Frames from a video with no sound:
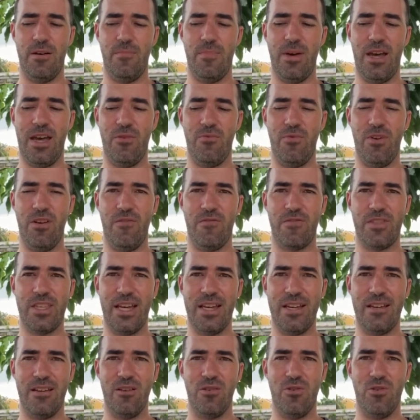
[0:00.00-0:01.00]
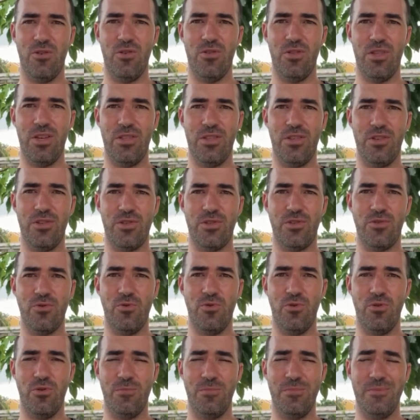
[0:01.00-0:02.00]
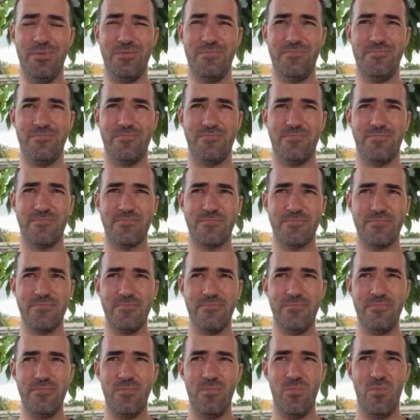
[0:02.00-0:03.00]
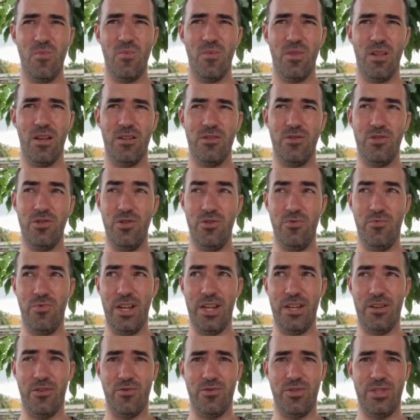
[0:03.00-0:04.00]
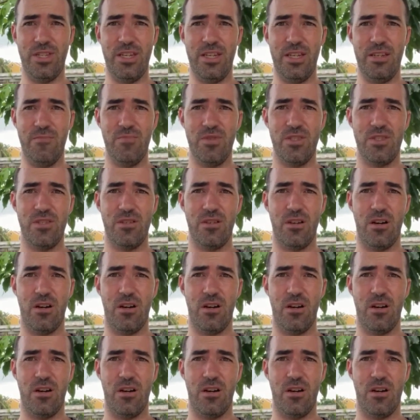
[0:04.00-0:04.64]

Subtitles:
Penrith taking on the Storm. Two really good teams.